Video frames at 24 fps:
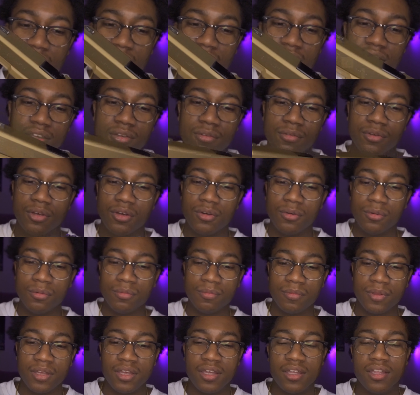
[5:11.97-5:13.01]
and you know
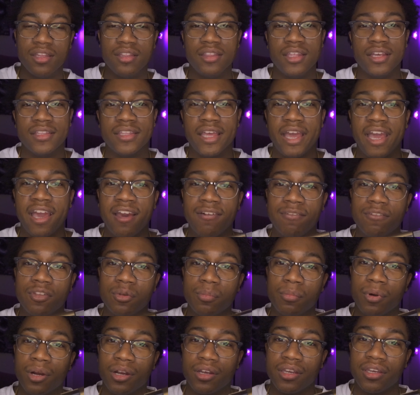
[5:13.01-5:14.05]
that the
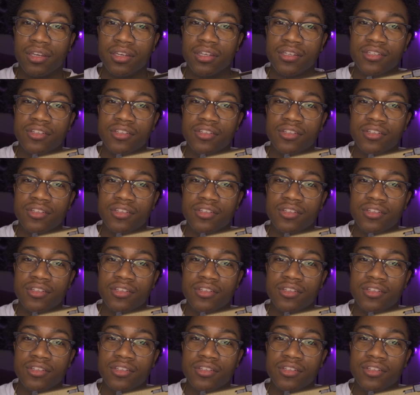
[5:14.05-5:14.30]
aftermarket